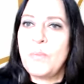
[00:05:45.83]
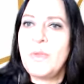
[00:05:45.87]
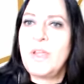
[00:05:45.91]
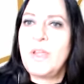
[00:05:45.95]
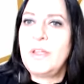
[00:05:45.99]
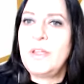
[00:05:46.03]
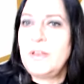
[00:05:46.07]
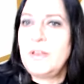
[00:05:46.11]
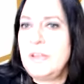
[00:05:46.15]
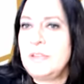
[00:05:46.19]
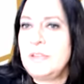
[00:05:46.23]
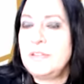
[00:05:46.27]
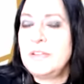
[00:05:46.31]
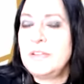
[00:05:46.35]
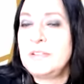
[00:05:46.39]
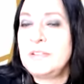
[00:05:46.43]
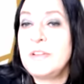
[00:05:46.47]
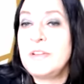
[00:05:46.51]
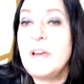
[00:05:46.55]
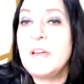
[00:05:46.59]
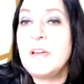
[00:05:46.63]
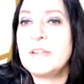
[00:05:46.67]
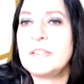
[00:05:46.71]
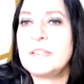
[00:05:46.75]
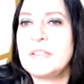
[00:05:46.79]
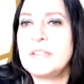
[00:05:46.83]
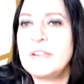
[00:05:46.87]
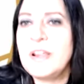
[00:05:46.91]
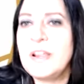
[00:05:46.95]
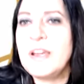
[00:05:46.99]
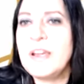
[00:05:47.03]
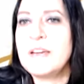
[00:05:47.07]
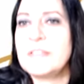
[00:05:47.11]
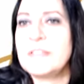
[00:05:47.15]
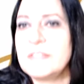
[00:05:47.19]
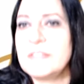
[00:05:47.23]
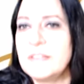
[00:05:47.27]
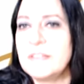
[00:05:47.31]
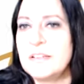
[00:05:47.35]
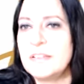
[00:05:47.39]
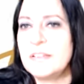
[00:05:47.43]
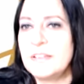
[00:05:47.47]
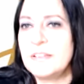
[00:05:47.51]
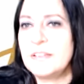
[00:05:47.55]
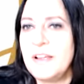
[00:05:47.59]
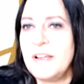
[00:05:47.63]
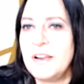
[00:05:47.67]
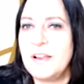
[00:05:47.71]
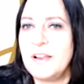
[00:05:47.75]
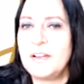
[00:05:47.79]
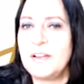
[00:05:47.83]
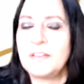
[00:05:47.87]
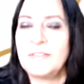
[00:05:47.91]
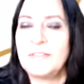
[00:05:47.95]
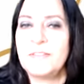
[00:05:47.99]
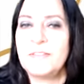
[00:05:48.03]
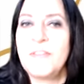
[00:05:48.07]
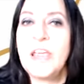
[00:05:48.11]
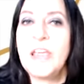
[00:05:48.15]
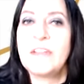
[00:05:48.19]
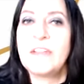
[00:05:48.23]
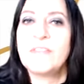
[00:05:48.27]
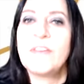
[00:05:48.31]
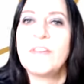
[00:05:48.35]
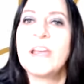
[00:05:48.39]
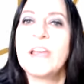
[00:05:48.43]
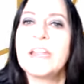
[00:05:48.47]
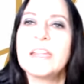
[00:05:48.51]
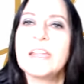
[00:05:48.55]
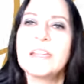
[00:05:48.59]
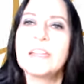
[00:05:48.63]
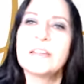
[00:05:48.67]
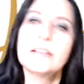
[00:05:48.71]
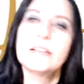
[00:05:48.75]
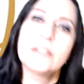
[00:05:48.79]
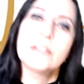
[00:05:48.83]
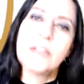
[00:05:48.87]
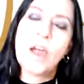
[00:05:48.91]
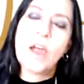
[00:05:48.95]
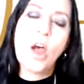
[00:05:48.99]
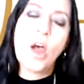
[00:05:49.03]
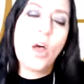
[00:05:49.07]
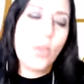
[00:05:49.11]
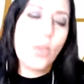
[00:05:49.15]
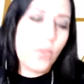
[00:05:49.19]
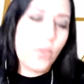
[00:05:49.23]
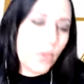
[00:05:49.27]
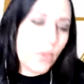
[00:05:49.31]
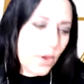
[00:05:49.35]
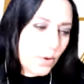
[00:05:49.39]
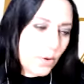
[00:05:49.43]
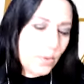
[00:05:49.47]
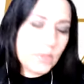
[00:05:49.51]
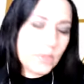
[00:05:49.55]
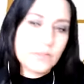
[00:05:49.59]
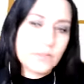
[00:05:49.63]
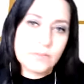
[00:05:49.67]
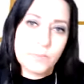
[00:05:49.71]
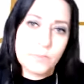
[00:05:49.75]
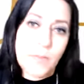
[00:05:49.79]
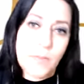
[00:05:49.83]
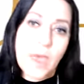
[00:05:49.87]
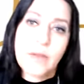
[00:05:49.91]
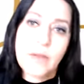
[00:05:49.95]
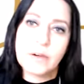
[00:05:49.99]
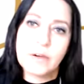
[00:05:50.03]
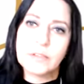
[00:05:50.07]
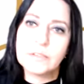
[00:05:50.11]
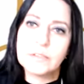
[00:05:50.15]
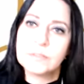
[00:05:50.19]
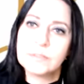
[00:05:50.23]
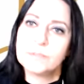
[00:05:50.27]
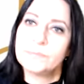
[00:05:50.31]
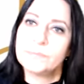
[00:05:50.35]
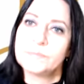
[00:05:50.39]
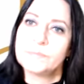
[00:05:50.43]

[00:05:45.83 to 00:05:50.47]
And it does. It has a inviting, although it's modern,